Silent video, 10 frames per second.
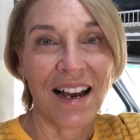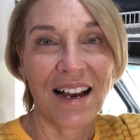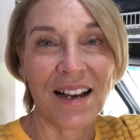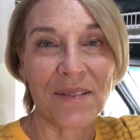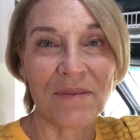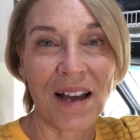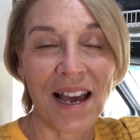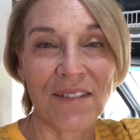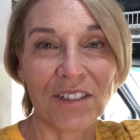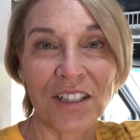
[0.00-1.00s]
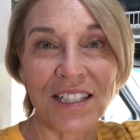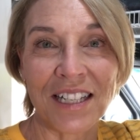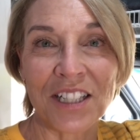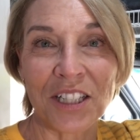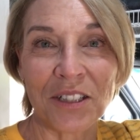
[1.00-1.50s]
I've looked
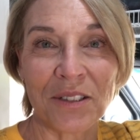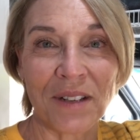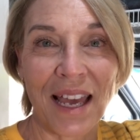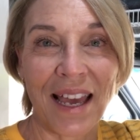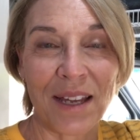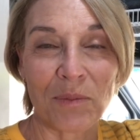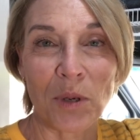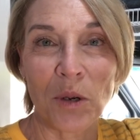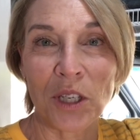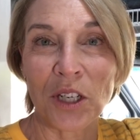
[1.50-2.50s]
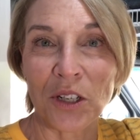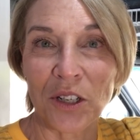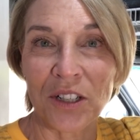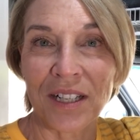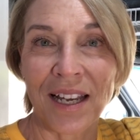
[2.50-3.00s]
into and
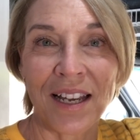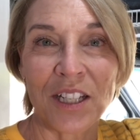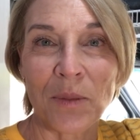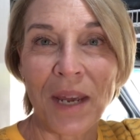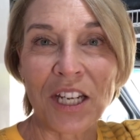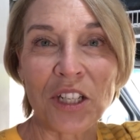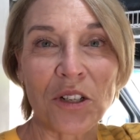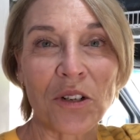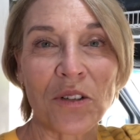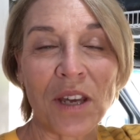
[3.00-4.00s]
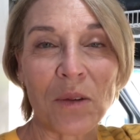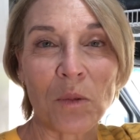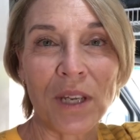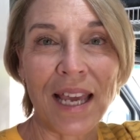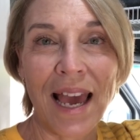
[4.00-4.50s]
procured to make sure that
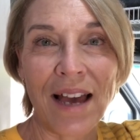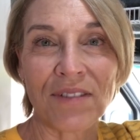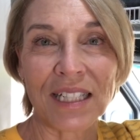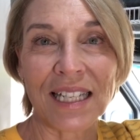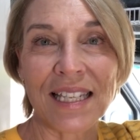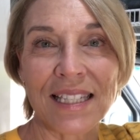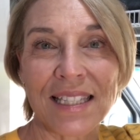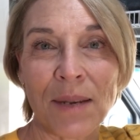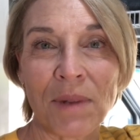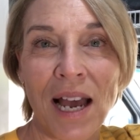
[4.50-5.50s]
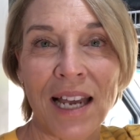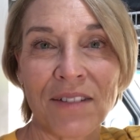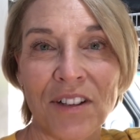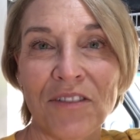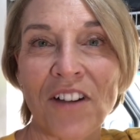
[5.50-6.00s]
we have at least some kind
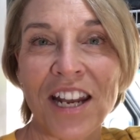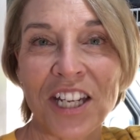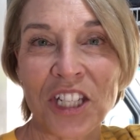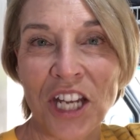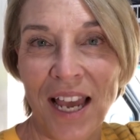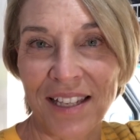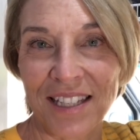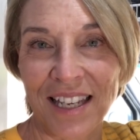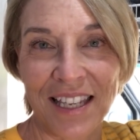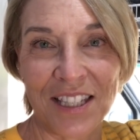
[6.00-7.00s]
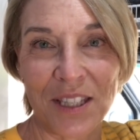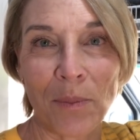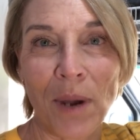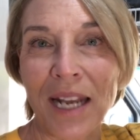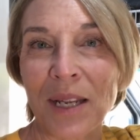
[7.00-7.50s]
of a fighting chance against the
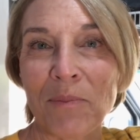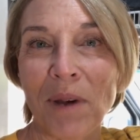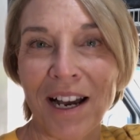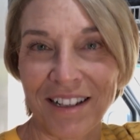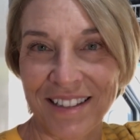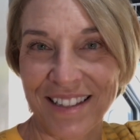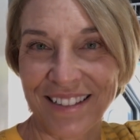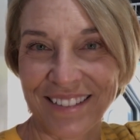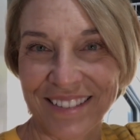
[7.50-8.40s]
biting bugs.